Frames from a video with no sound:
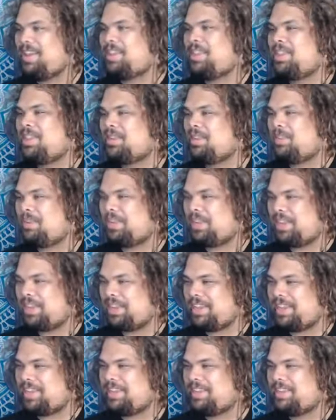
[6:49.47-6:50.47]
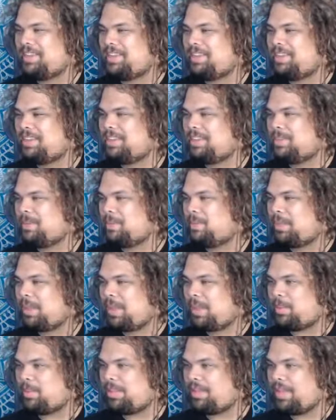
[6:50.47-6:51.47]
Three.
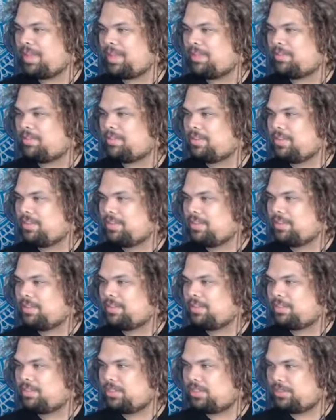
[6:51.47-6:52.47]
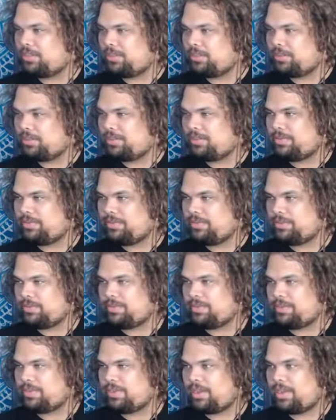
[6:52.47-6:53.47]
Making me laugh. Two.
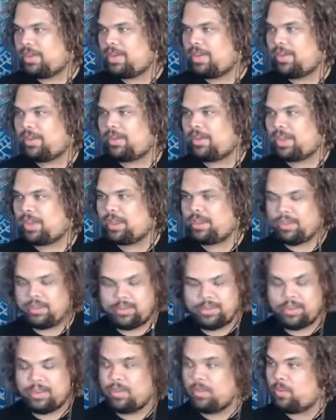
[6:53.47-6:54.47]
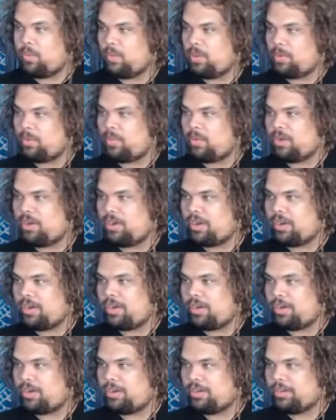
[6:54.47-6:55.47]
Okay, one
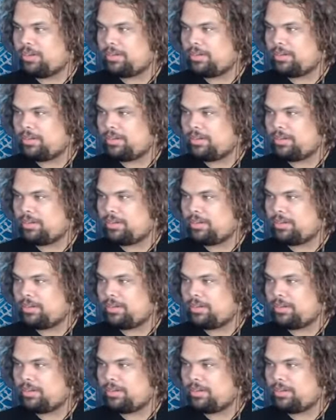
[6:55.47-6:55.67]
more.